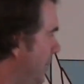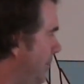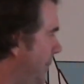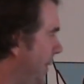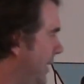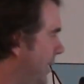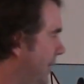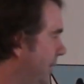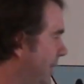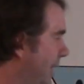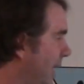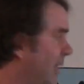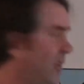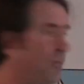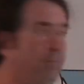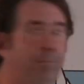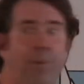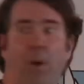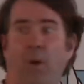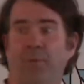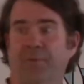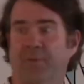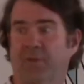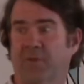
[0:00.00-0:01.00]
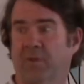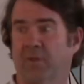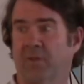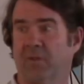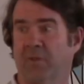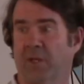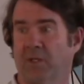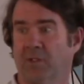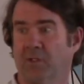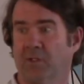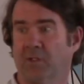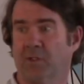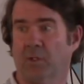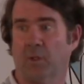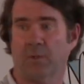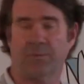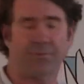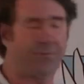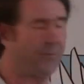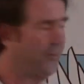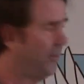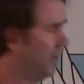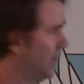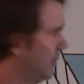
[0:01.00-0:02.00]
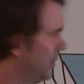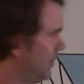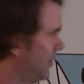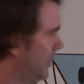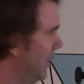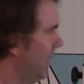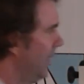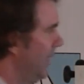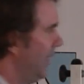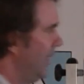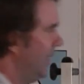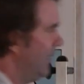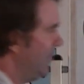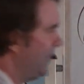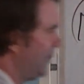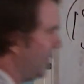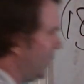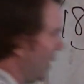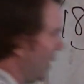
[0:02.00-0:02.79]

be this boat that's going to touch the zone first, is to